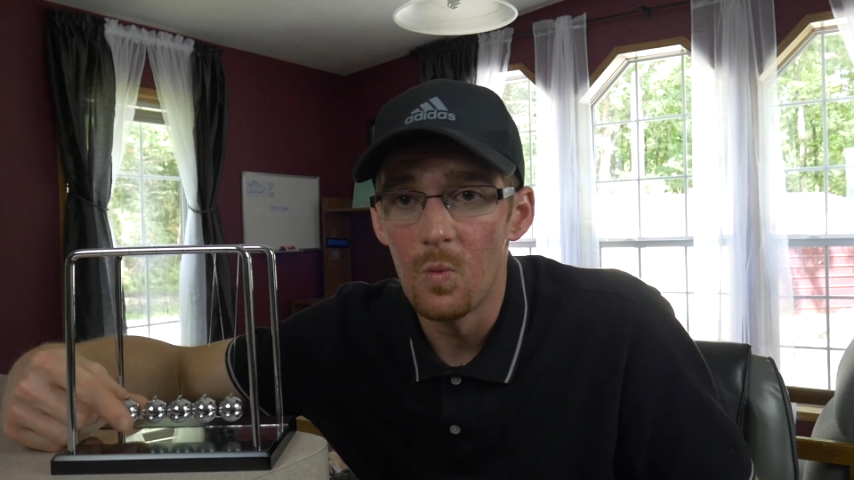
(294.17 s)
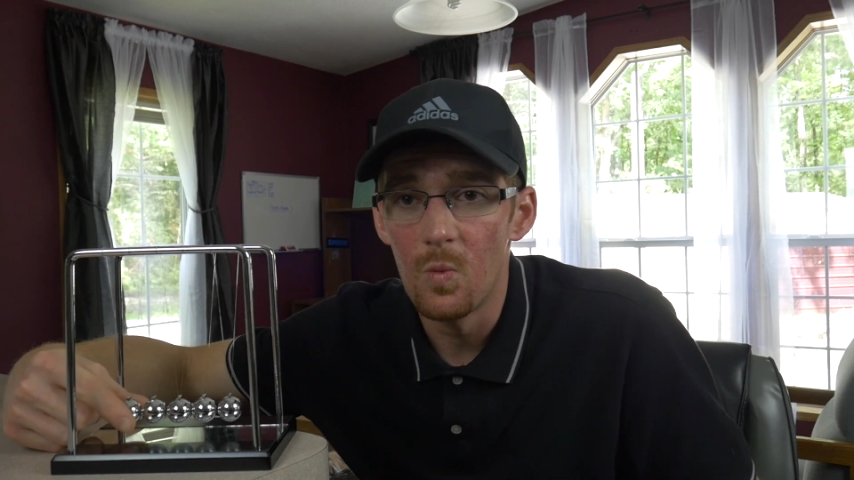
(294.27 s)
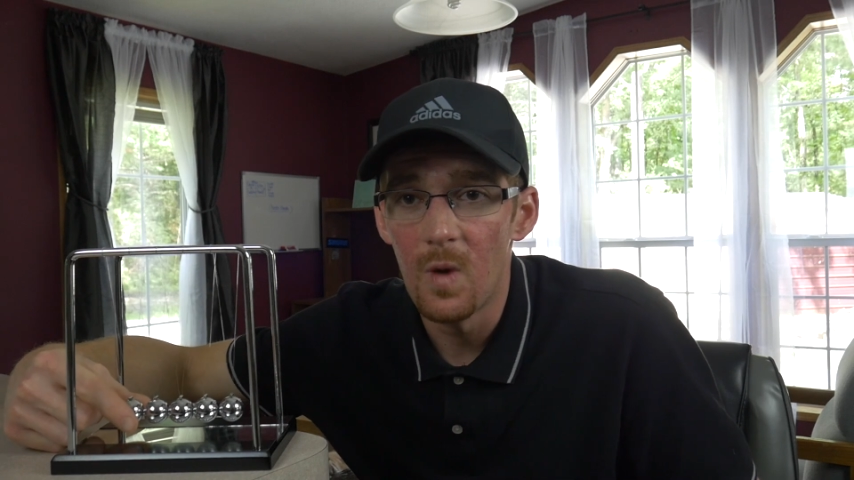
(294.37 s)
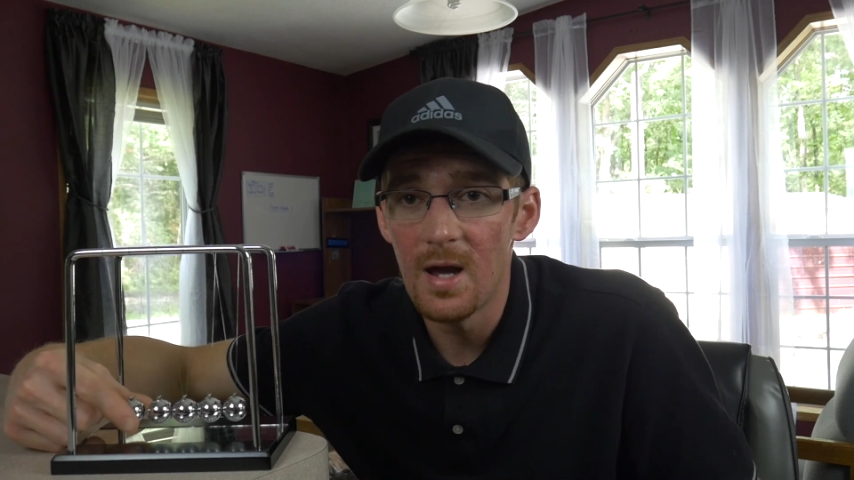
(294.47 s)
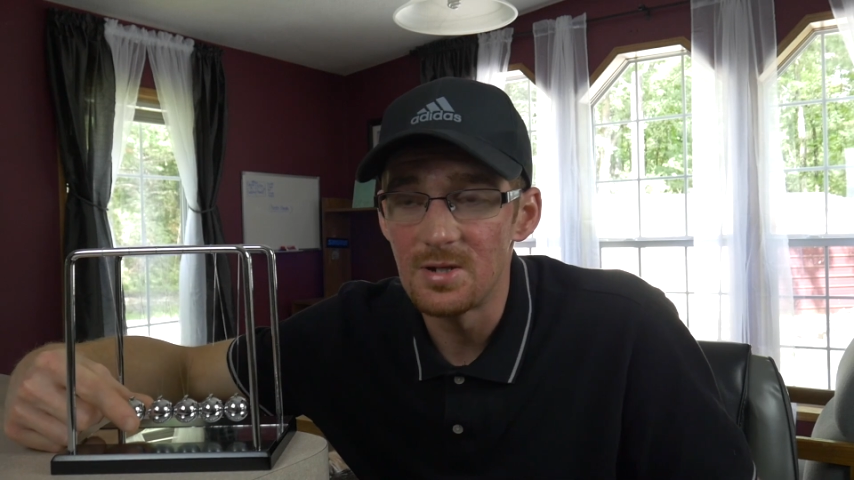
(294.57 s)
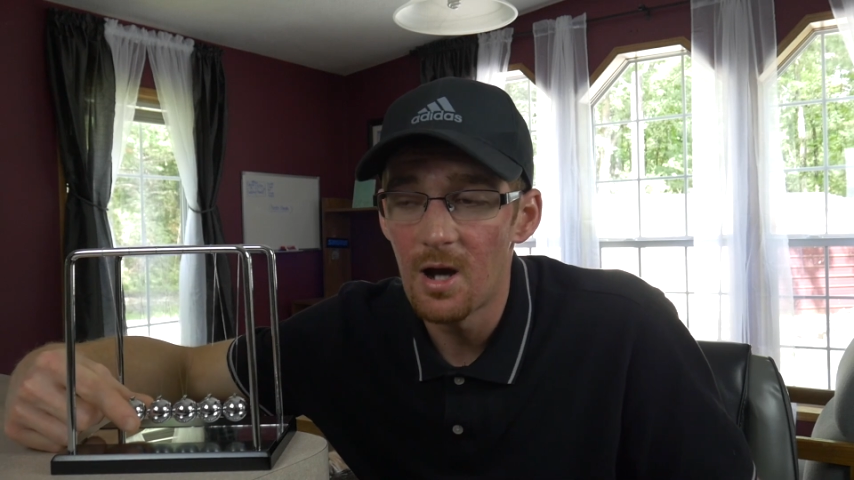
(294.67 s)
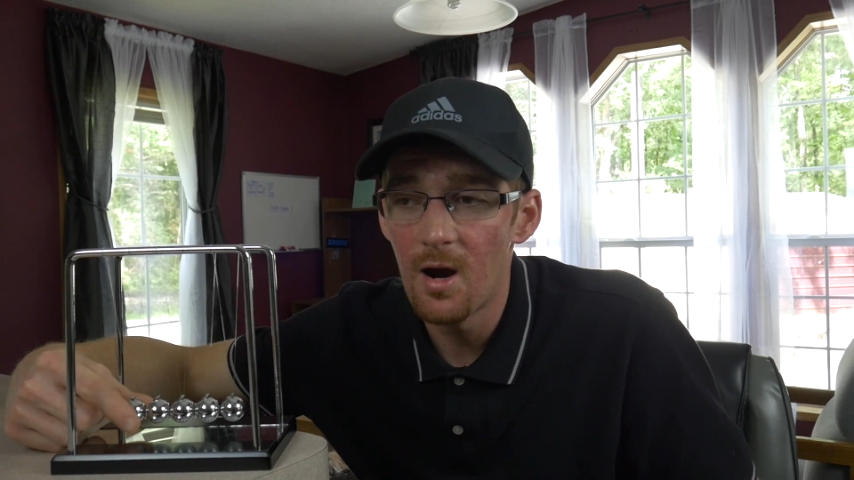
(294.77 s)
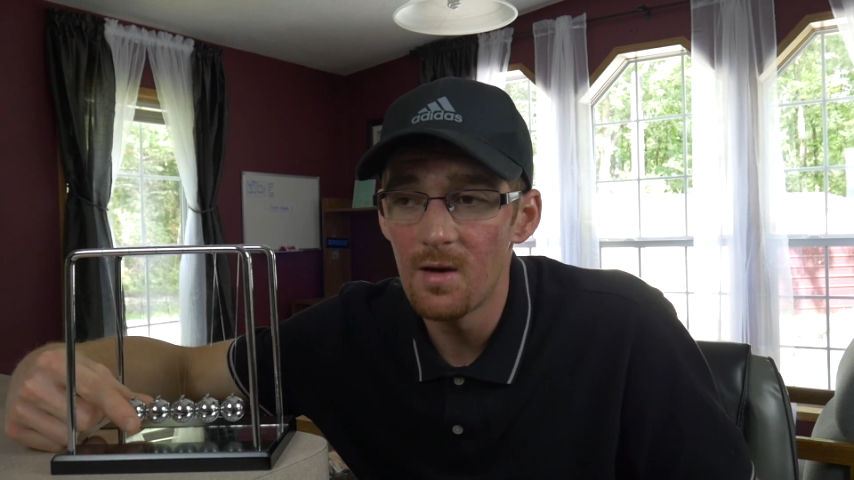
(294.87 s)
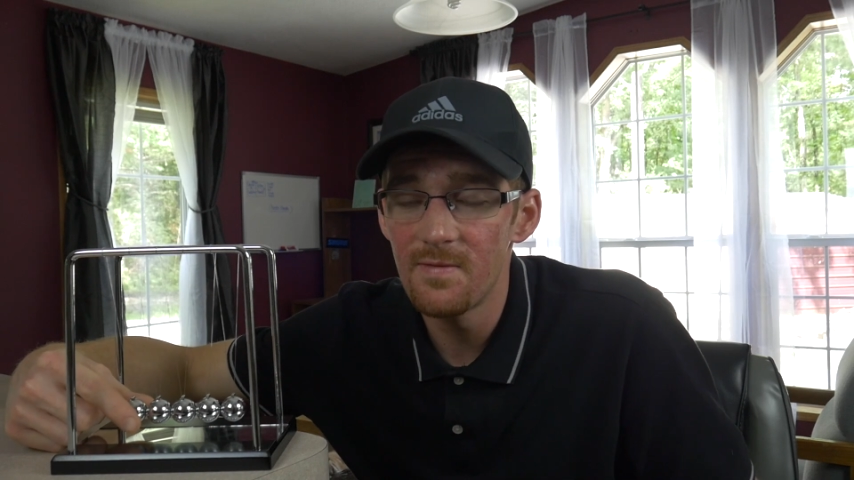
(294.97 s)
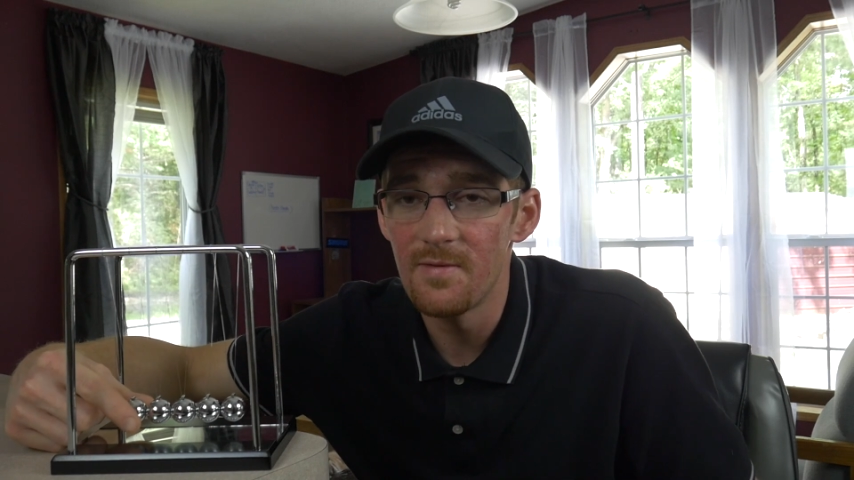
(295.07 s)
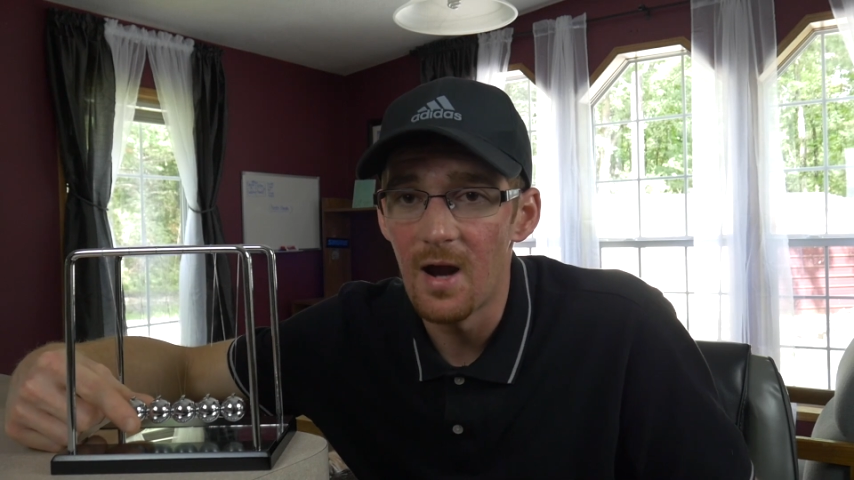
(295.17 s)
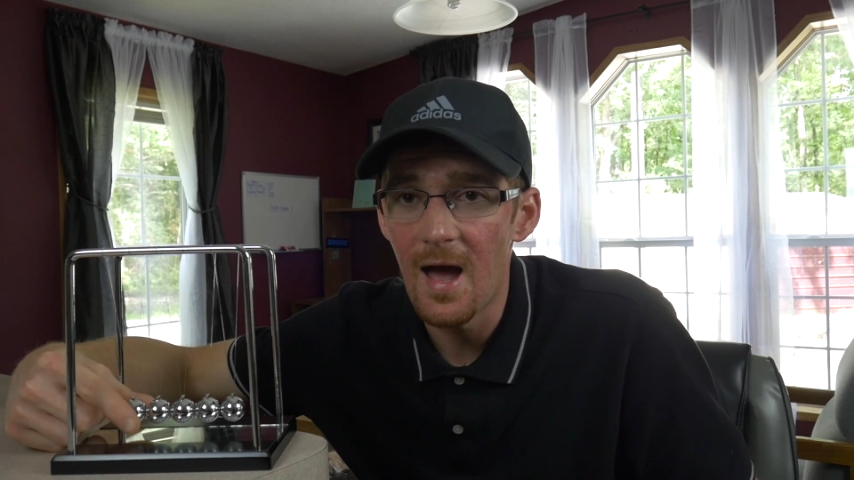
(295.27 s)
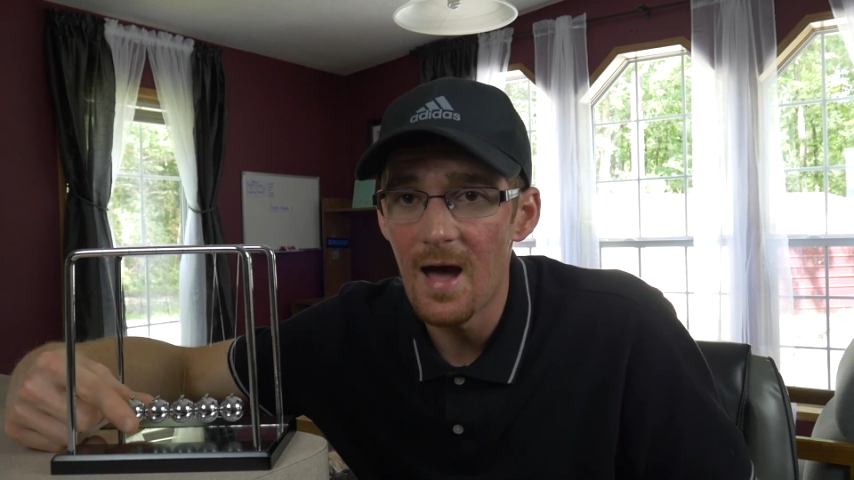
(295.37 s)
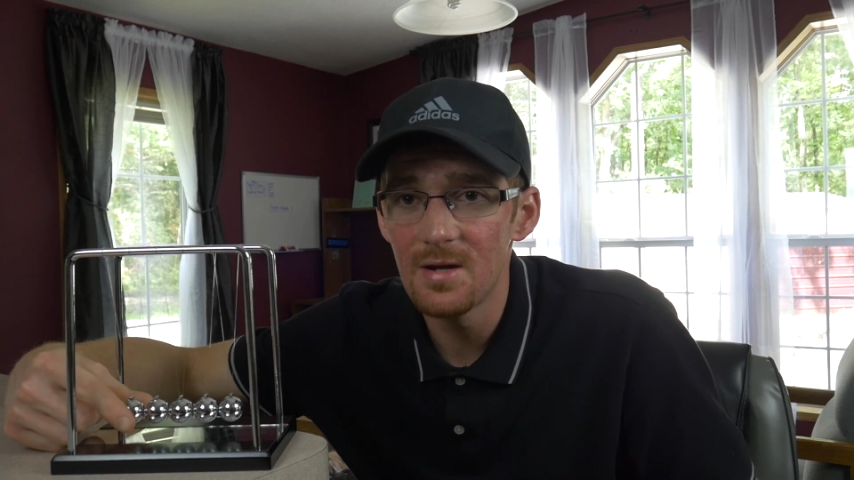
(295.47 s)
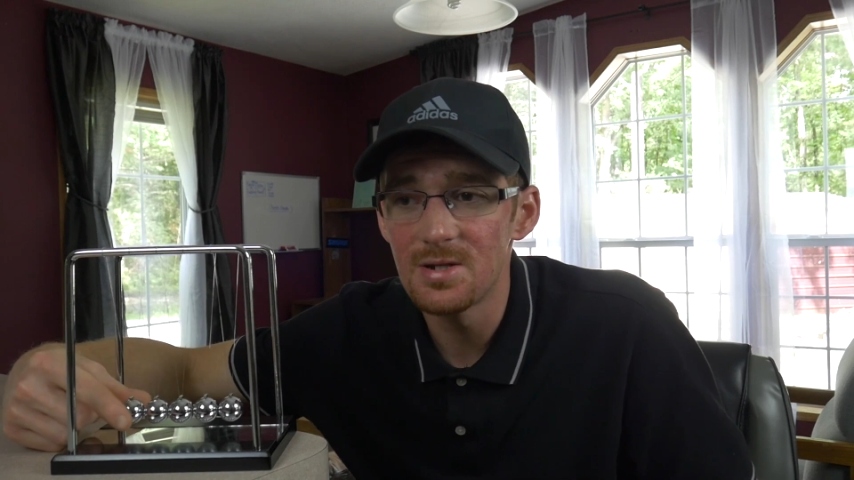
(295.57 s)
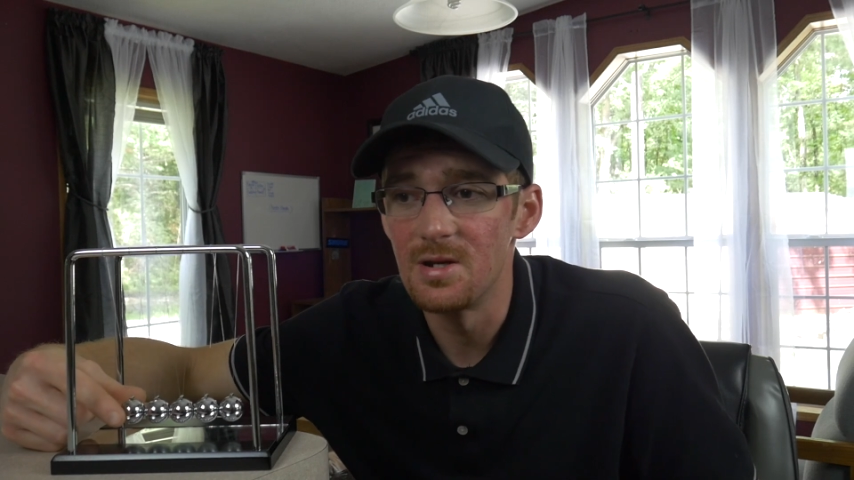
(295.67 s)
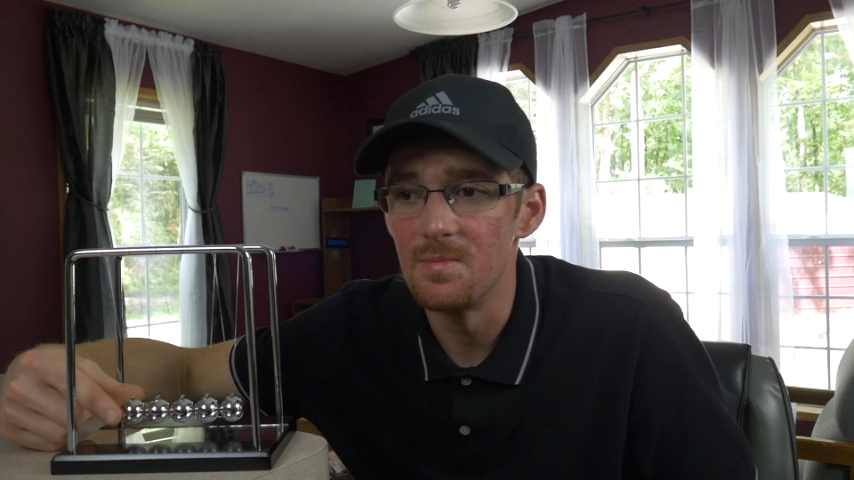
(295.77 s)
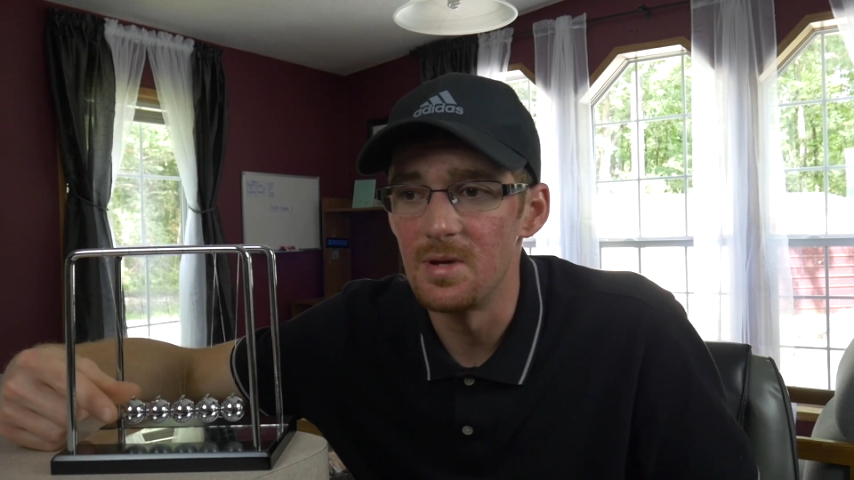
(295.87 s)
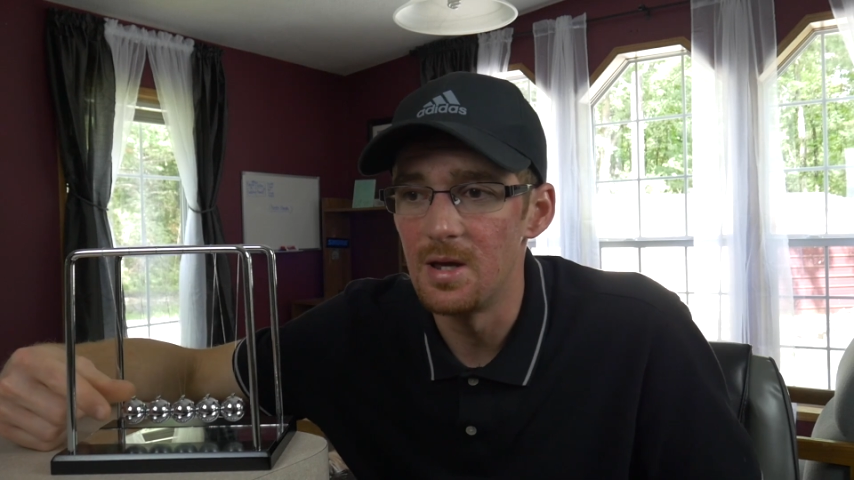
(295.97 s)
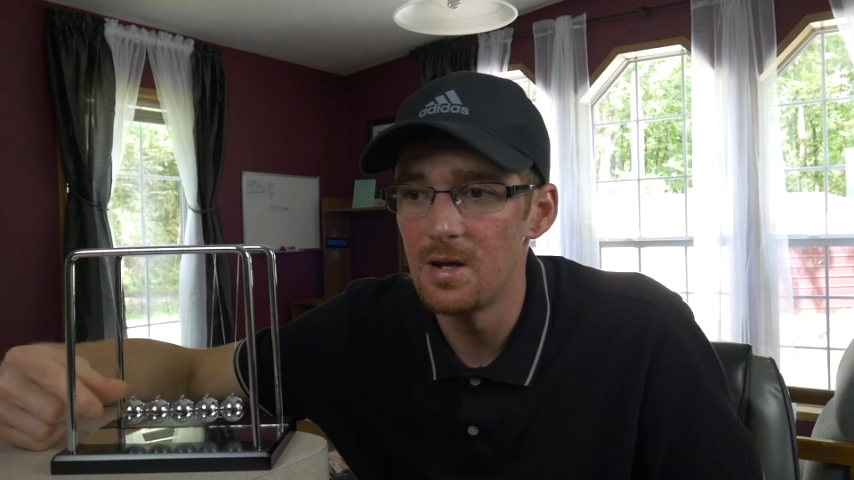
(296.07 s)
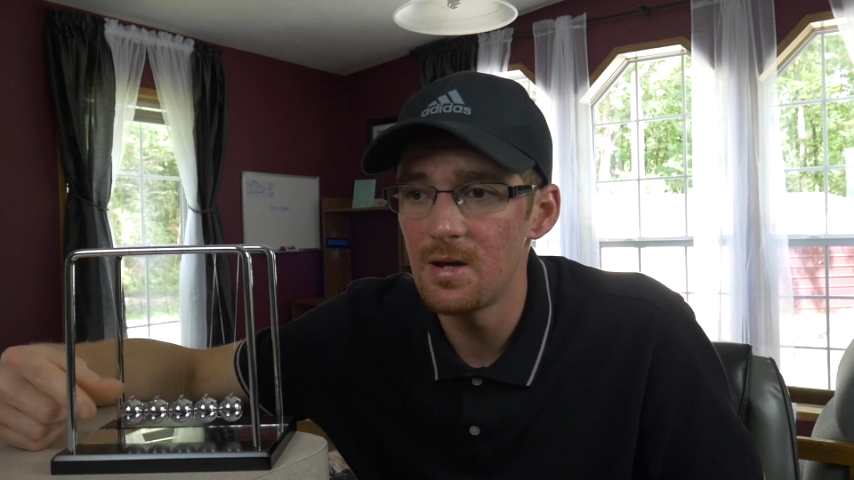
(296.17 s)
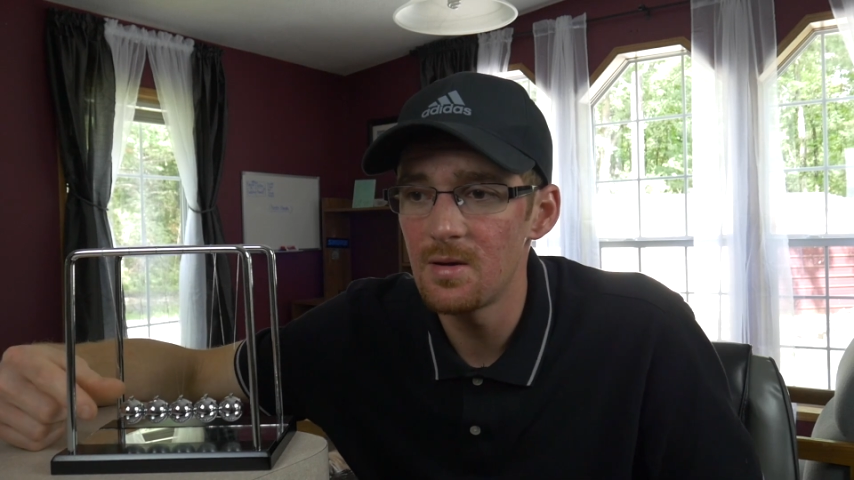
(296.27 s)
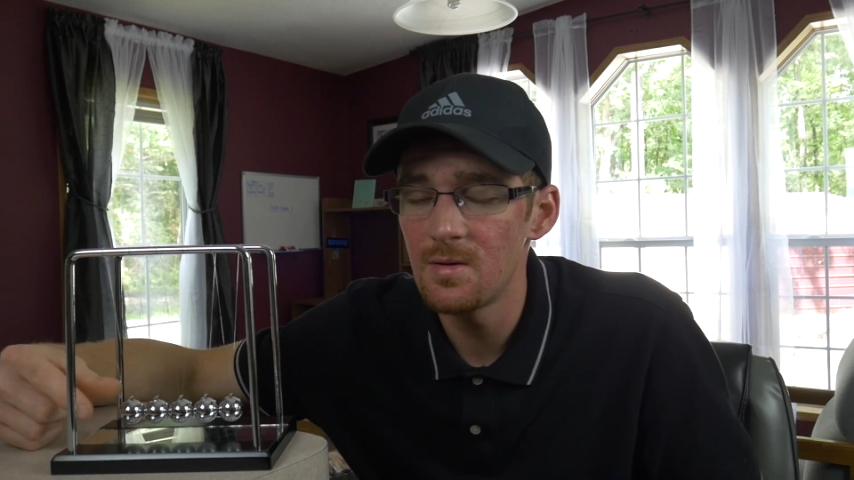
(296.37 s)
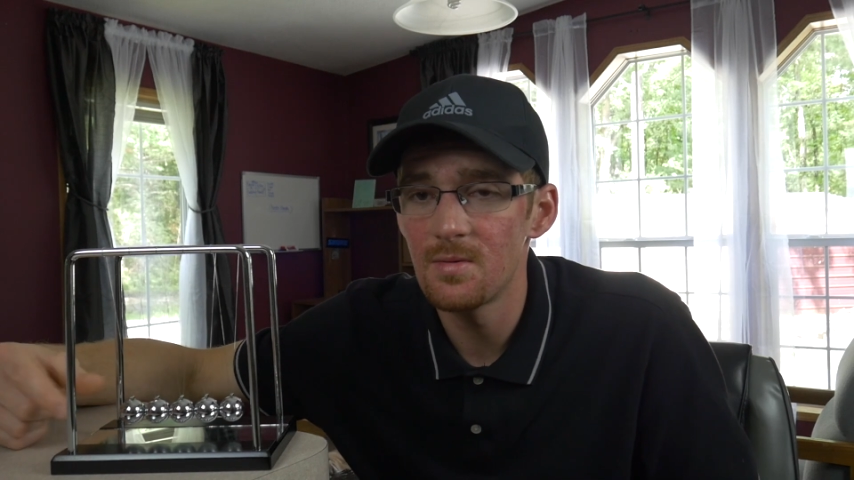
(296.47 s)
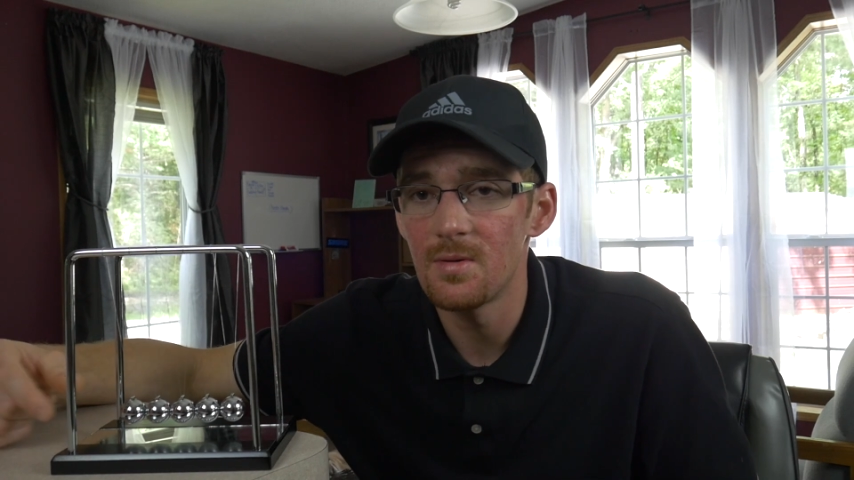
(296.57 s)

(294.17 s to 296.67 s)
Why it's hard for addicts in the beginning